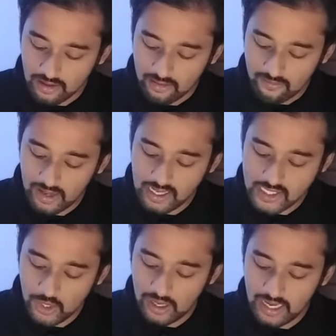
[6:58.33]
Whereas
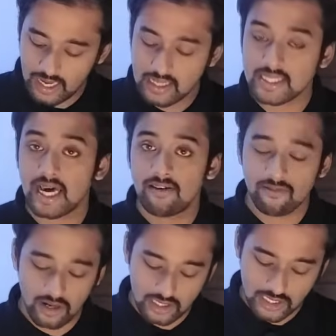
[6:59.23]
your ASI
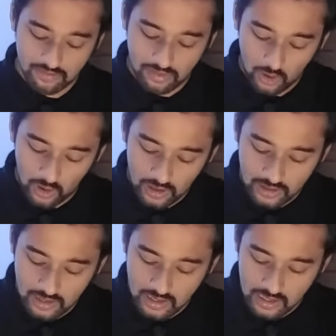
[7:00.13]
works on